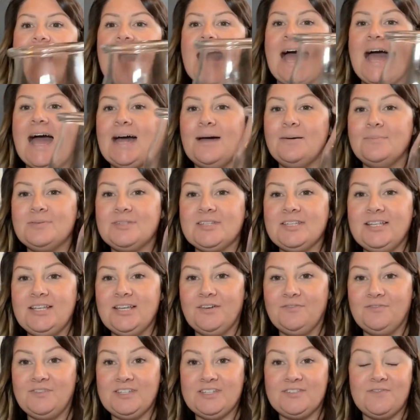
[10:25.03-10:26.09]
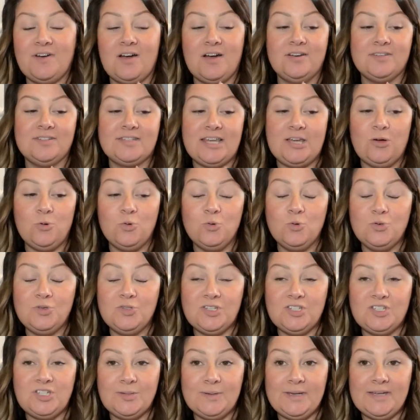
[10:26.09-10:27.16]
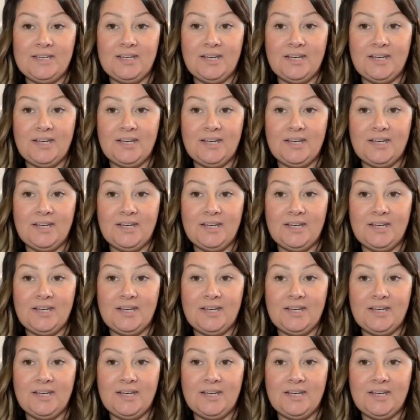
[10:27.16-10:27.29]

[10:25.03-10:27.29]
Absolutely love this vase. They also do it